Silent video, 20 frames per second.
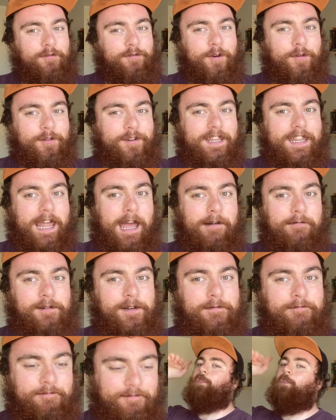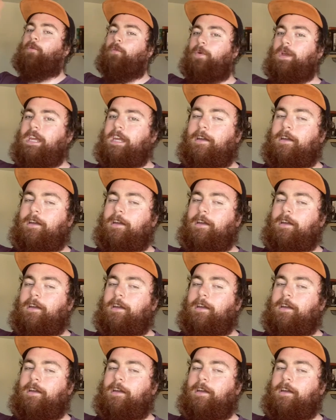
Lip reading: forward to that one. The week